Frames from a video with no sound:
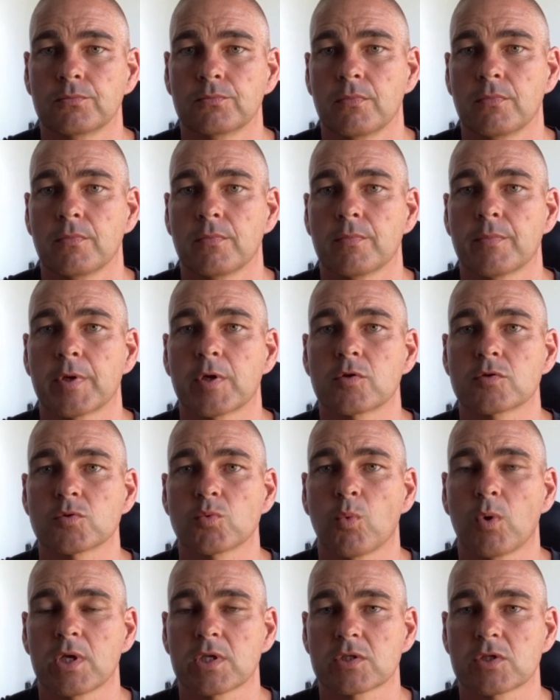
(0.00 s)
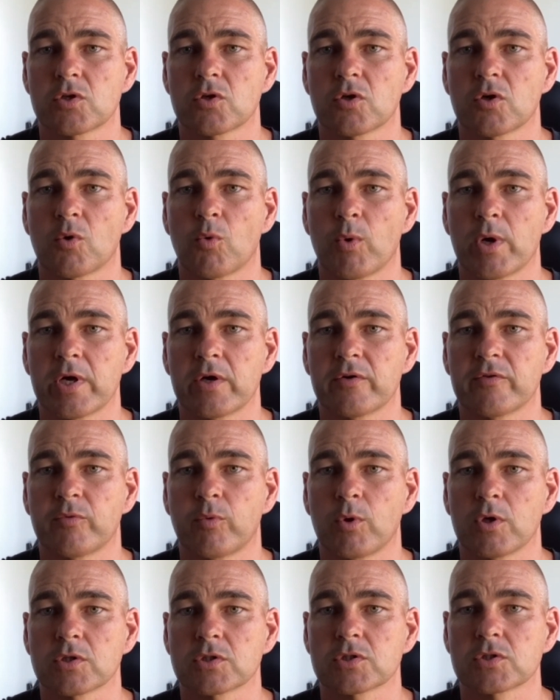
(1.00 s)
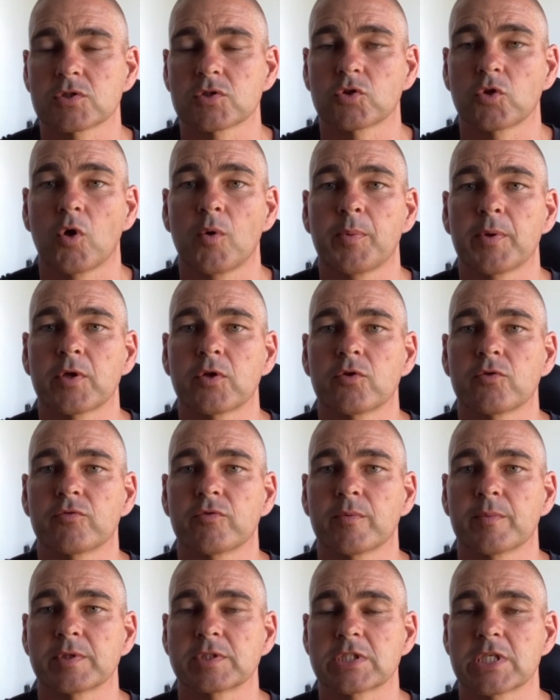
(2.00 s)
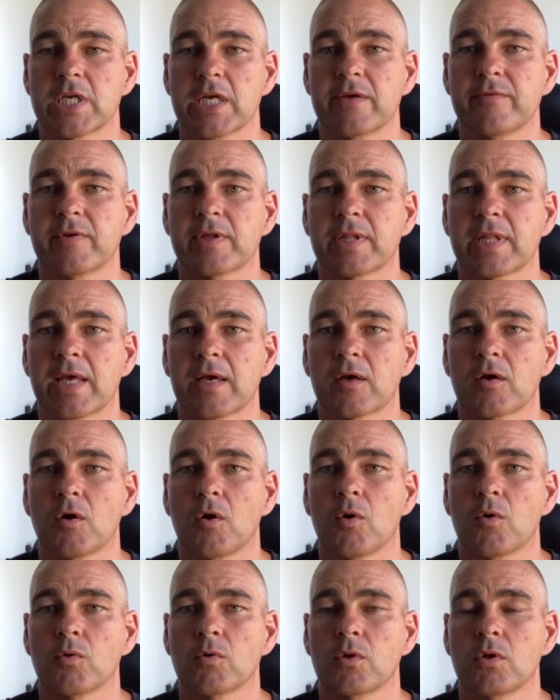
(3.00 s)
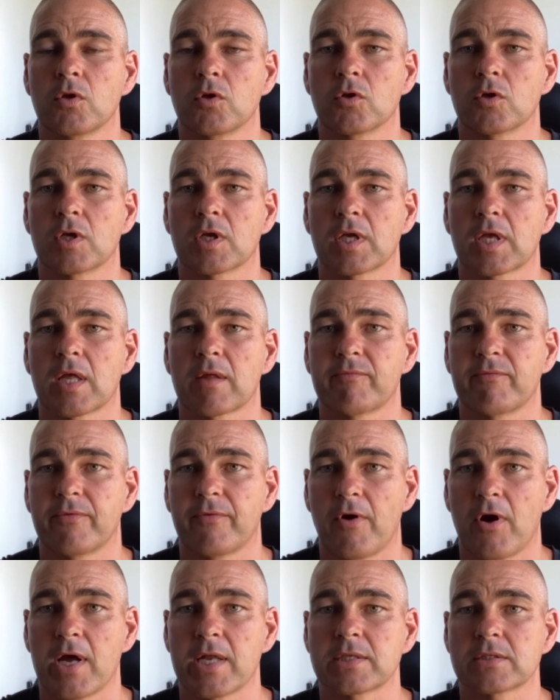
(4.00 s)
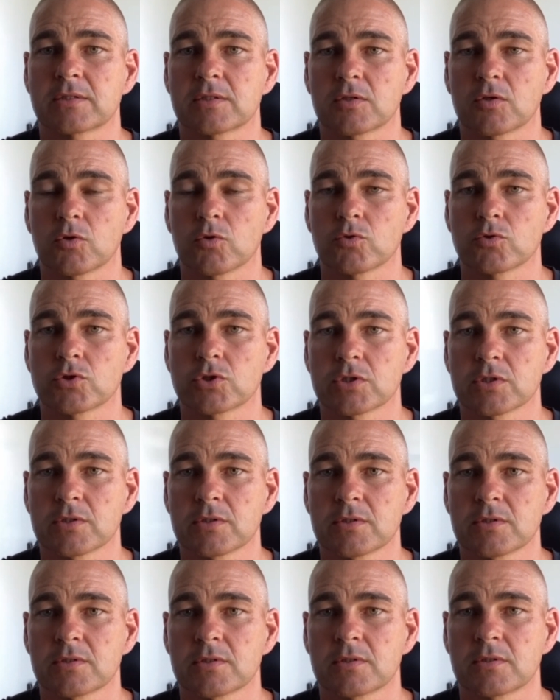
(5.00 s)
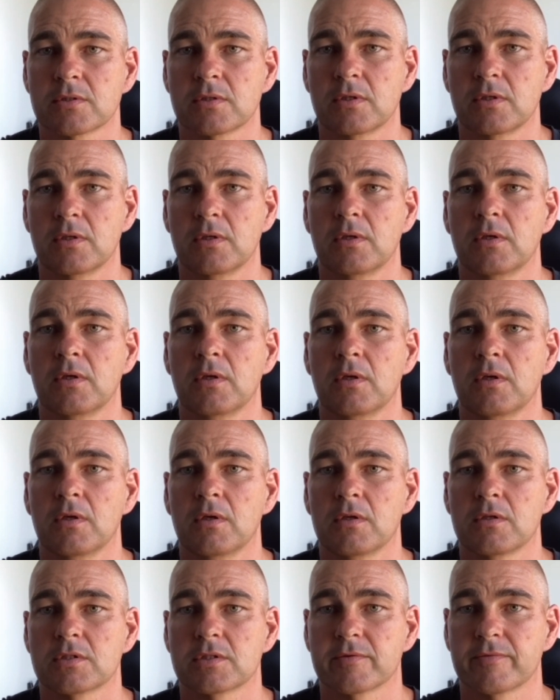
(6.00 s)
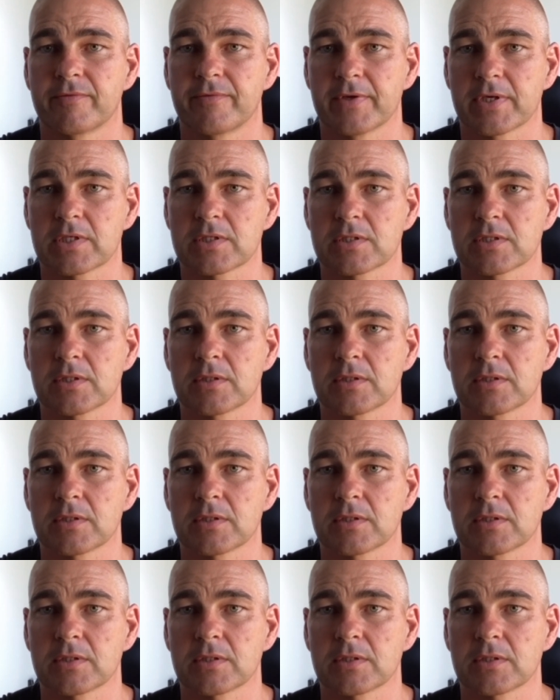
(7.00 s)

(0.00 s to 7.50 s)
Because once you're aware of what's stopping you from achieving that goal, you can find solutions to fix it.